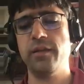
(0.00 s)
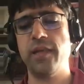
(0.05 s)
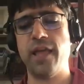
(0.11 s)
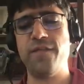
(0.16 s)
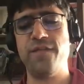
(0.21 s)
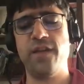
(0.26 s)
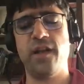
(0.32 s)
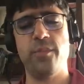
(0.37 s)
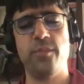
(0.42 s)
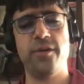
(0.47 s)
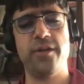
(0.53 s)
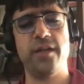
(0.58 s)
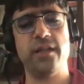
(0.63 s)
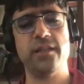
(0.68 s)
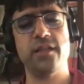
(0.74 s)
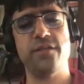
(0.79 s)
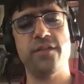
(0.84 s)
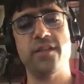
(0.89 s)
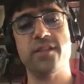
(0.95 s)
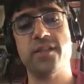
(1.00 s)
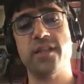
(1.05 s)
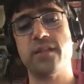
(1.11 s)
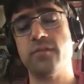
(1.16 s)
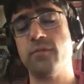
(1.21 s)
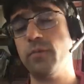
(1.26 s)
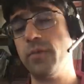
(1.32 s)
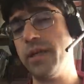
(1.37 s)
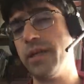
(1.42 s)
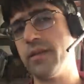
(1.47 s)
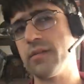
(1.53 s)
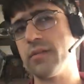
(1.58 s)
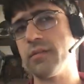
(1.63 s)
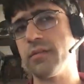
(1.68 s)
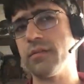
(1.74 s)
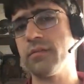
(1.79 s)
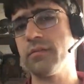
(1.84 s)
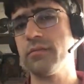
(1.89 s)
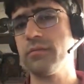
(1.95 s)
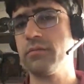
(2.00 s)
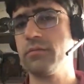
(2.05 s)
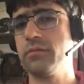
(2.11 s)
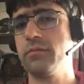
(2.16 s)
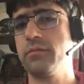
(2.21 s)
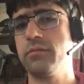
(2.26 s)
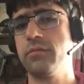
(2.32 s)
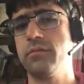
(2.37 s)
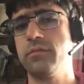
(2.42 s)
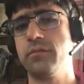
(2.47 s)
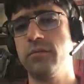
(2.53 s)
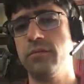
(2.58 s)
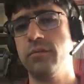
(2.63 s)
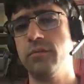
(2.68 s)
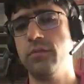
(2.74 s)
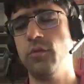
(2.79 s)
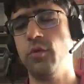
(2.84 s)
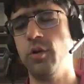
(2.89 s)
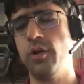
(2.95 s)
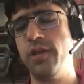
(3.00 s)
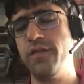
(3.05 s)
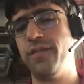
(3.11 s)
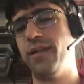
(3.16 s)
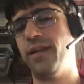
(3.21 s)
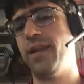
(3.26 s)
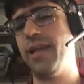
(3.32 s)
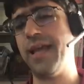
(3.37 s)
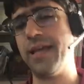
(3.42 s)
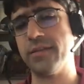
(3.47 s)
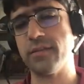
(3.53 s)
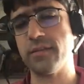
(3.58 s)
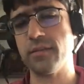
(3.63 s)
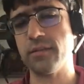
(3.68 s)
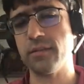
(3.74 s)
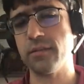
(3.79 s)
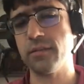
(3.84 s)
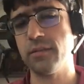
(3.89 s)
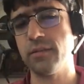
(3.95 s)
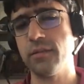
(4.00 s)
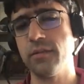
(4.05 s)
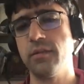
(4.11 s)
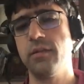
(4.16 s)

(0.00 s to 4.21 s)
they felt productive in six weeks or even less?